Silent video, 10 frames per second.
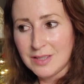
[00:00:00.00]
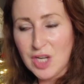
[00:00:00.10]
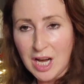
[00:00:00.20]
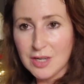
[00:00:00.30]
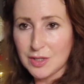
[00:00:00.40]

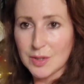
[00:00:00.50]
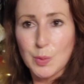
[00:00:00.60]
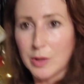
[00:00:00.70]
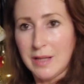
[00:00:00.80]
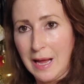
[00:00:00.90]
changes
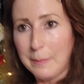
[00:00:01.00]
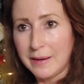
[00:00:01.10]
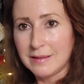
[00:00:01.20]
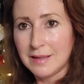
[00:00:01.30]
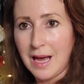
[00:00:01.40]
will
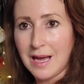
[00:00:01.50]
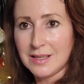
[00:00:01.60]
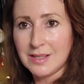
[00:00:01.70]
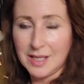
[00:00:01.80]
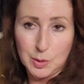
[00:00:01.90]
happen
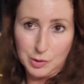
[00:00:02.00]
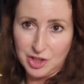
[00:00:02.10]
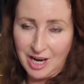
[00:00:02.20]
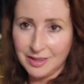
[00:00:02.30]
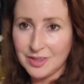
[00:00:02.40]
and things will
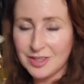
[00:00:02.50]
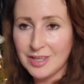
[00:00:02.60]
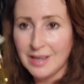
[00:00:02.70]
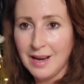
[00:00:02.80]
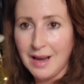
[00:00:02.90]

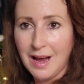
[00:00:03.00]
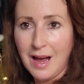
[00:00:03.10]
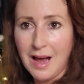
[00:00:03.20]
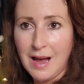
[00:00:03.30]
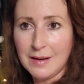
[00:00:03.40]
change.
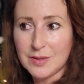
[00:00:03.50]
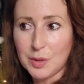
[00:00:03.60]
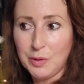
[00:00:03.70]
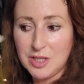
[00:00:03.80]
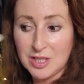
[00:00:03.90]

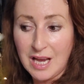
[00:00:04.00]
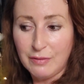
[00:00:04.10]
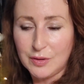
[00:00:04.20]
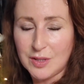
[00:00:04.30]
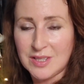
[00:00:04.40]
So we just
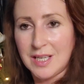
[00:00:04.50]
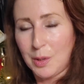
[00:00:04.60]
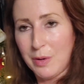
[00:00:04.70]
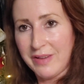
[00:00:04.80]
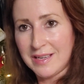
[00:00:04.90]
have to
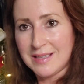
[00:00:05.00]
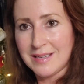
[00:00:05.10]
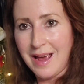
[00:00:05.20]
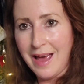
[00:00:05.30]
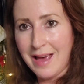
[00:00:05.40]
stick with it
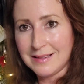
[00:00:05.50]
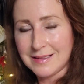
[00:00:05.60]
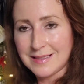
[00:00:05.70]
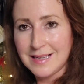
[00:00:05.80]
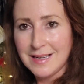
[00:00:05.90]

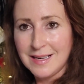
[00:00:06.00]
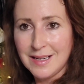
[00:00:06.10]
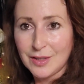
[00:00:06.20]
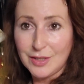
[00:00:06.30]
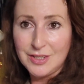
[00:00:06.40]
and
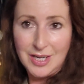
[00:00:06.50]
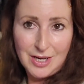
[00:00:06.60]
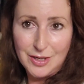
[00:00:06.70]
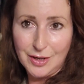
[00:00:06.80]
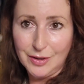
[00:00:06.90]

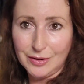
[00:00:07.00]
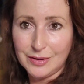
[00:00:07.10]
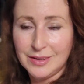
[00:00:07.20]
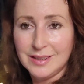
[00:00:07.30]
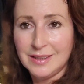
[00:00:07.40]

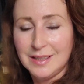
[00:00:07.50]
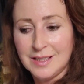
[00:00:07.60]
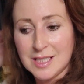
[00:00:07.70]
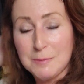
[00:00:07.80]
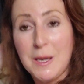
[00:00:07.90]
continue
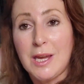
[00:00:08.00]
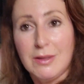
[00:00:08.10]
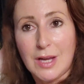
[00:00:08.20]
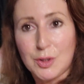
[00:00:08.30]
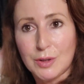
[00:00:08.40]

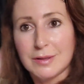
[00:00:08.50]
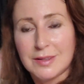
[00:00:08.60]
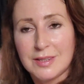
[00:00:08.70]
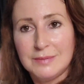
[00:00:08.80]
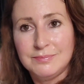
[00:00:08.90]
speaking that
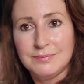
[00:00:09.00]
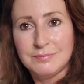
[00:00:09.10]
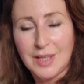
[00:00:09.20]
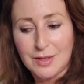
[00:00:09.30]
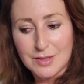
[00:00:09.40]
truth,
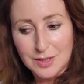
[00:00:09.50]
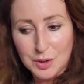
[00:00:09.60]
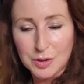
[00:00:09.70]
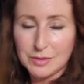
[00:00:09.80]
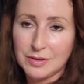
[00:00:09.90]
because the
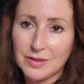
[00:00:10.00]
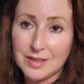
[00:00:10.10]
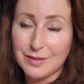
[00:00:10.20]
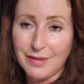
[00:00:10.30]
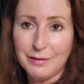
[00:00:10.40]
truth
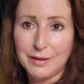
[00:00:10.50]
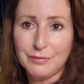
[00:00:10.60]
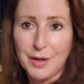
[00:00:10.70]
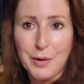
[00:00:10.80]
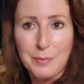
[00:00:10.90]
is very,
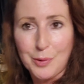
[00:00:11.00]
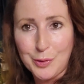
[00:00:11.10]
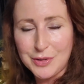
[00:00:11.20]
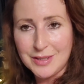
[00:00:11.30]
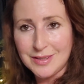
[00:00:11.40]
very
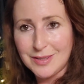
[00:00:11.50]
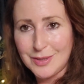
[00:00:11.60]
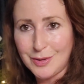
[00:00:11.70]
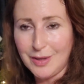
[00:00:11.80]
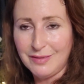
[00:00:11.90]
important
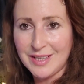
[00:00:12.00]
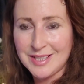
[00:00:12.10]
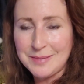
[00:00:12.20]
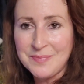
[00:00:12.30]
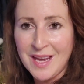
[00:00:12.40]
to all of
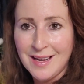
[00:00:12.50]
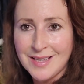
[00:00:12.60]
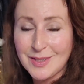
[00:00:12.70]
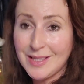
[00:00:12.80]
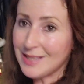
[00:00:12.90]
us.
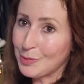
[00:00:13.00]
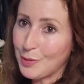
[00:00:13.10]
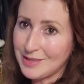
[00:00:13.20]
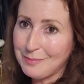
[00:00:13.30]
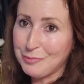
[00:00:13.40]
So that's
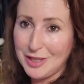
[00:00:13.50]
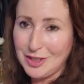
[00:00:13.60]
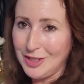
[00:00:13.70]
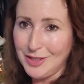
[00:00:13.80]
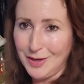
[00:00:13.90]
what I'm
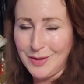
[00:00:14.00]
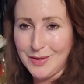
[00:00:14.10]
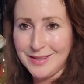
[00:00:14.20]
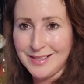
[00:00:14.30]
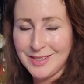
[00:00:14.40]
wishing
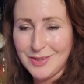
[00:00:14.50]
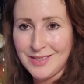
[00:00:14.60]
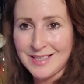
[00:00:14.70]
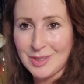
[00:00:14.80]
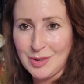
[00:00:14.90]
you during
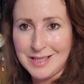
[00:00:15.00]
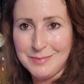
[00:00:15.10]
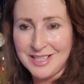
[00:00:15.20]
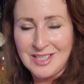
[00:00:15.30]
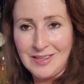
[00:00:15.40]
this
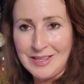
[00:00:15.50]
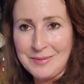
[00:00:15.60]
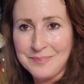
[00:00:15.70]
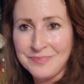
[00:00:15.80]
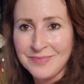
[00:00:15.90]
Christmas
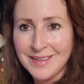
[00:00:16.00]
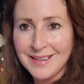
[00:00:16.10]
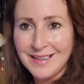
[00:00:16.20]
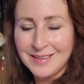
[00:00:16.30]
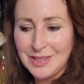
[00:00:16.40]
time,
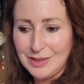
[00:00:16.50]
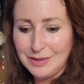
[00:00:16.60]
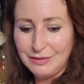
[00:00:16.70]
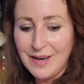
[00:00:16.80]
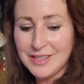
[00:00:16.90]

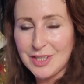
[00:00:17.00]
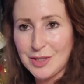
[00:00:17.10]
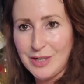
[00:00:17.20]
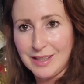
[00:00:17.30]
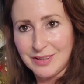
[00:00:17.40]
to find the
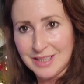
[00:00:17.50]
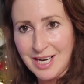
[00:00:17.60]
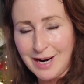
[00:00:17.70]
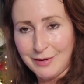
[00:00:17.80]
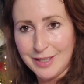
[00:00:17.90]
strength and
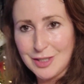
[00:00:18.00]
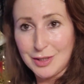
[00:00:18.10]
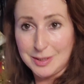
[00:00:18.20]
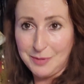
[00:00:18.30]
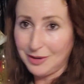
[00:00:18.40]
courage
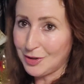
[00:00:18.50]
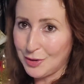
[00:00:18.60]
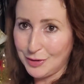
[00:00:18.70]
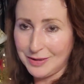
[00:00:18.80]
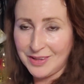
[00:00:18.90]
to speak the
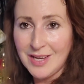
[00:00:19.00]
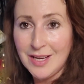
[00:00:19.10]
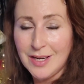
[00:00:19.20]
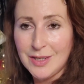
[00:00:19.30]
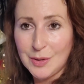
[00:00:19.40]
truth,
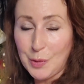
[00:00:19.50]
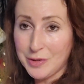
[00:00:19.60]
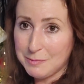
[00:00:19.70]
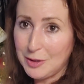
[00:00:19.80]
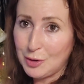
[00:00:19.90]
to
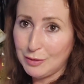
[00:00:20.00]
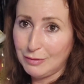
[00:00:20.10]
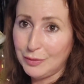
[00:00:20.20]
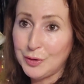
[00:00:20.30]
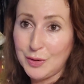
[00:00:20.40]
always be
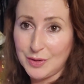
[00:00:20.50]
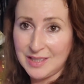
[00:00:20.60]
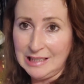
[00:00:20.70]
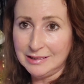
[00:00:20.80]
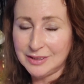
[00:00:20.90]
truthful to
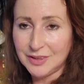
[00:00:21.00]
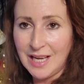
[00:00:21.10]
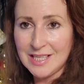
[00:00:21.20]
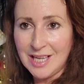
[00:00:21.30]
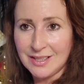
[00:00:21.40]
yourself
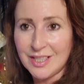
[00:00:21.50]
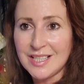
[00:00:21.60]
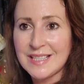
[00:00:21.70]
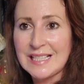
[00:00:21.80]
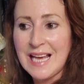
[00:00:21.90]
and
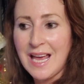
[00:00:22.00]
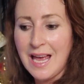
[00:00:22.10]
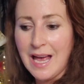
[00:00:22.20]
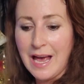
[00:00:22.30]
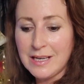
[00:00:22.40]
others,
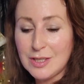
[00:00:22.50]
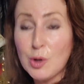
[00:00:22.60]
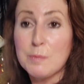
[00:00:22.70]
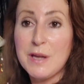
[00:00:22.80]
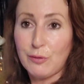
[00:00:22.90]
and
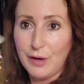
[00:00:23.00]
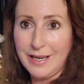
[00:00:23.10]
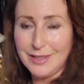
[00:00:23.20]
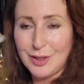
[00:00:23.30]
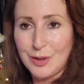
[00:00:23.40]
not be
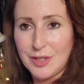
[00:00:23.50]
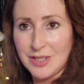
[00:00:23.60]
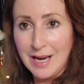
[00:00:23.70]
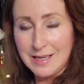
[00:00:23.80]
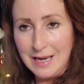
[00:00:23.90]
afraid to
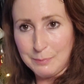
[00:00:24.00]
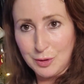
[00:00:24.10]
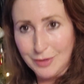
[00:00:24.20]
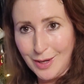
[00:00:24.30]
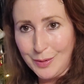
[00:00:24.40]
stand up
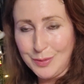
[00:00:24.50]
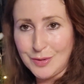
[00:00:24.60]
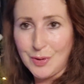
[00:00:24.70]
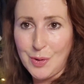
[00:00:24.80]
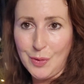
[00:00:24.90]
to
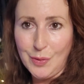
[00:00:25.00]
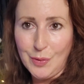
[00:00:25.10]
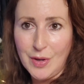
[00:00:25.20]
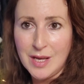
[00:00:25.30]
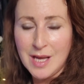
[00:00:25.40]
those
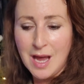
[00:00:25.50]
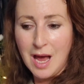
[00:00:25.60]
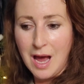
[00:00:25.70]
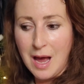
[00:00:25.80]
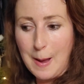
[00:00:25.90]
who
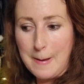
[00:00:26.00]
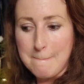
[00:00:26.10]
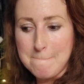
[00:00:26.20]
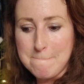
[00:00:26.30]
are